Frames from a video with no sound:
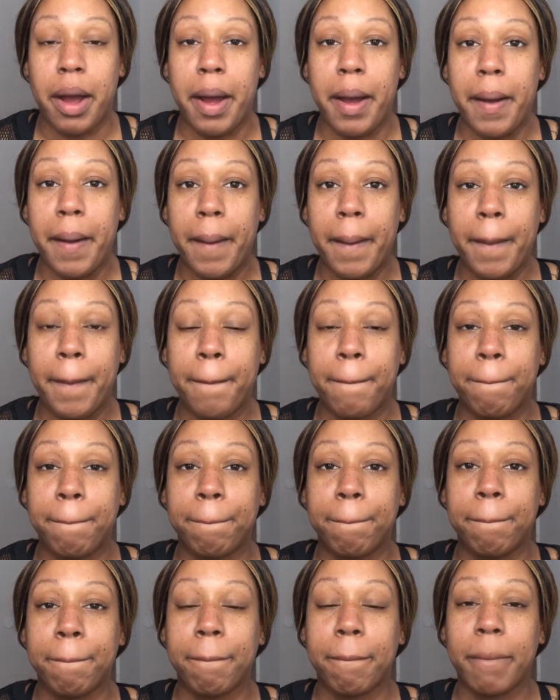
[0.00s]

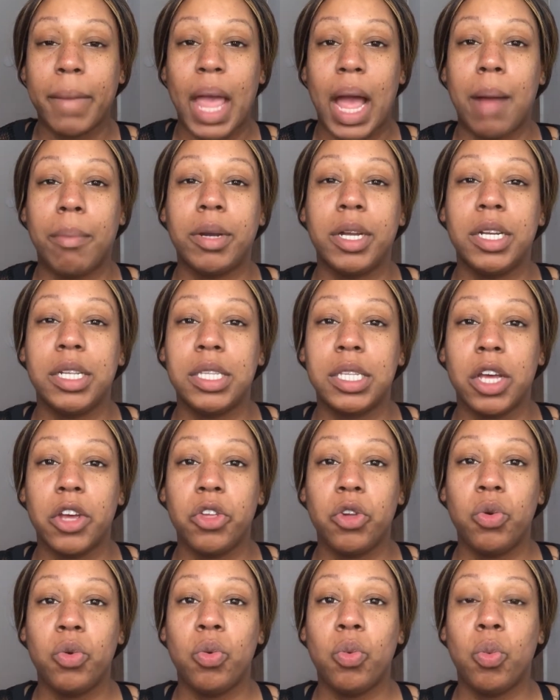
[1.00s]
I'm gonna
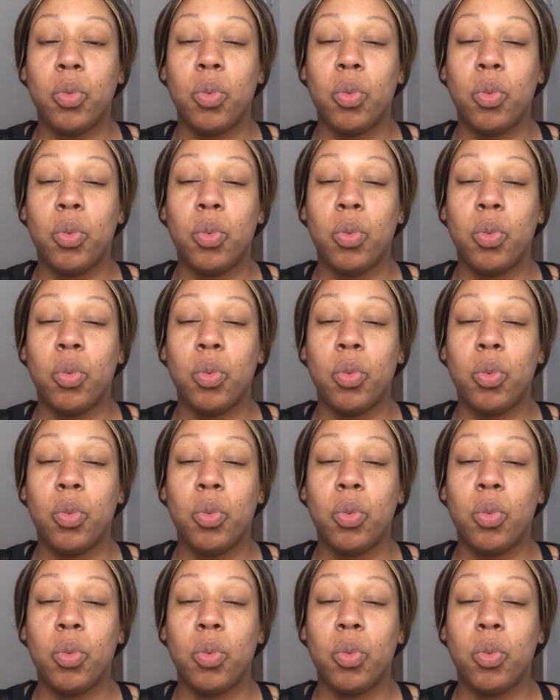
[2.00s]
tell you